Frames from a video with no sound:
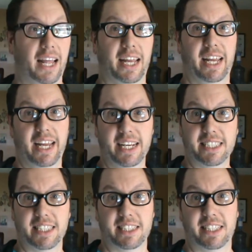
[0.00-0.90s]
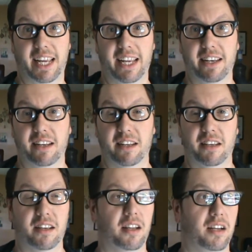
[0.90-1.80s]
Hicks is dead,
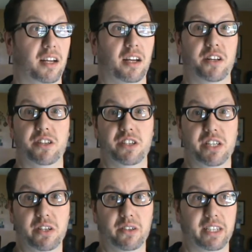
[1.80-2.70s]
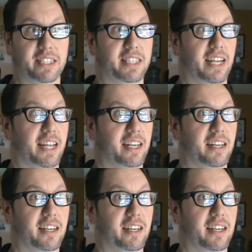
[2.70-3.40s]
Newt is dead,